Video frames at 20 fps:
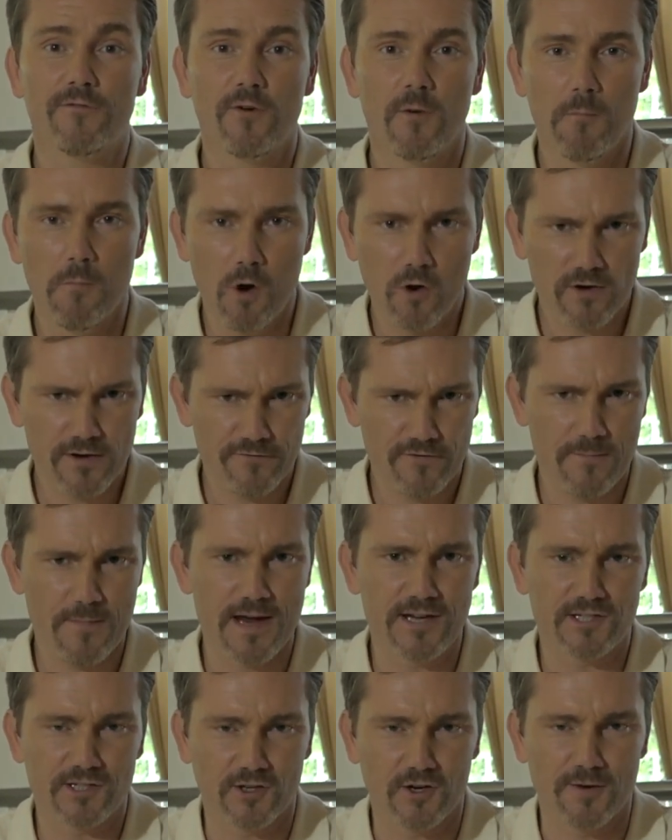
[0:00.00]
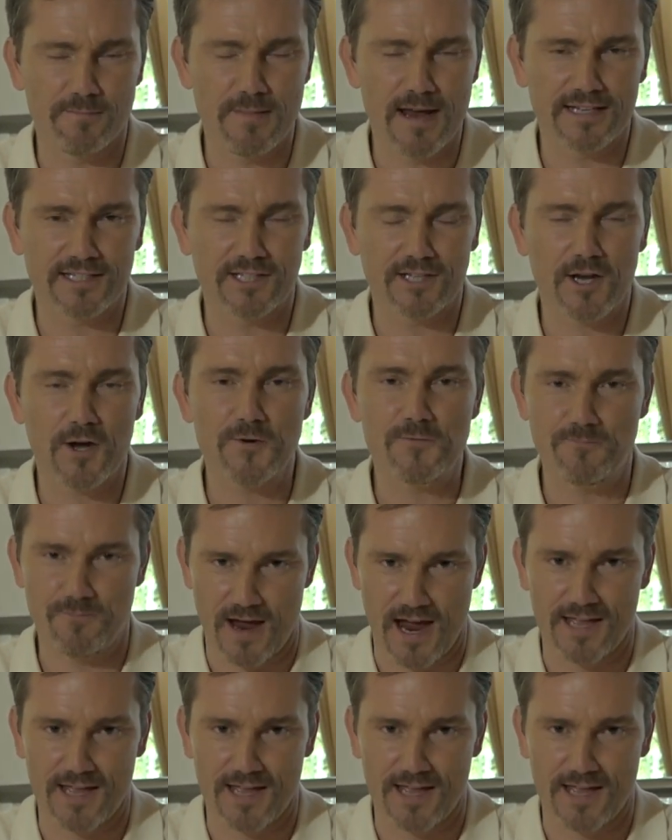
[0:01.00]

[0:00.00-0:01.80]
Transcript: for more information on Mexico